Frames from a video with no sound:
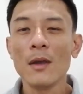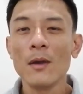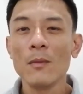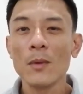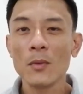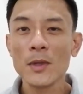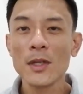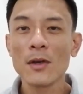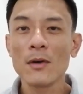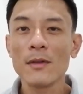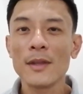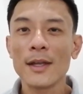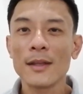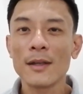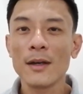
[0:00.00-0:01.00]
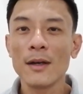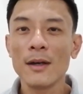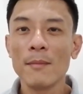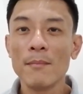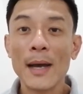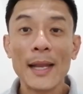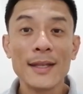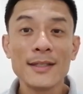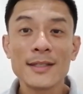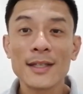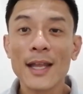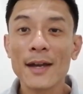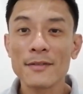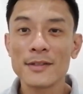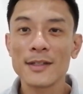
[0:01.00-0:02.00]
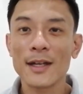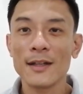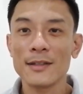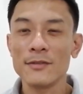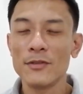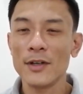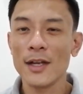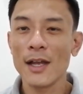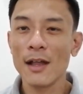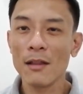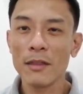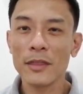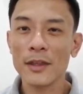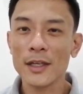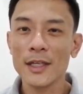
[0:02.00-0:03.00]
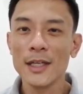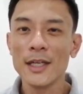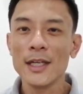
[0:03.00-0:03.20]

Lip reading: when we know that a balanced lifestyle is very healthy.